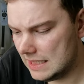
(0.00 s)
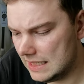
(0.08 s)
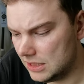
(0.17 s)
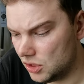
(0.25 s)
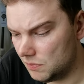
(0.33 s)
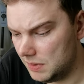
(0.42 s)

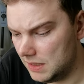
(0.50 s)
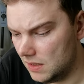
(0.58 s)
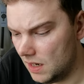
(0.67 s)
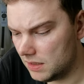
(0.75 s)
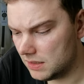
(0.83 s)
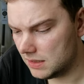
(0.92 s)
there should be
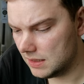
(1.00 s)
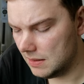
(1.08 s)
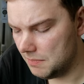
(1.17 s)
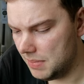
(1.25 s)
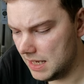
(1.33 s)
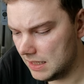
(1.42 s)
not
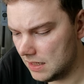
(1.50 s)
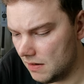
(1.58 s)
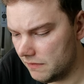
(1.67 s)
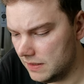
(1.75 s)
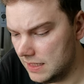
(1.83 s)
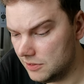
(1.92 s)
a big
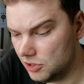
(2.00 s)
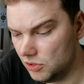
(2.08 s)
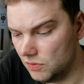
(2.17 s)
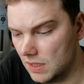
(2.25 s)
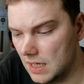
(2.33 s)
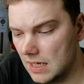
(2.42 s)
of an
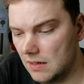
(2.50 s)
issue.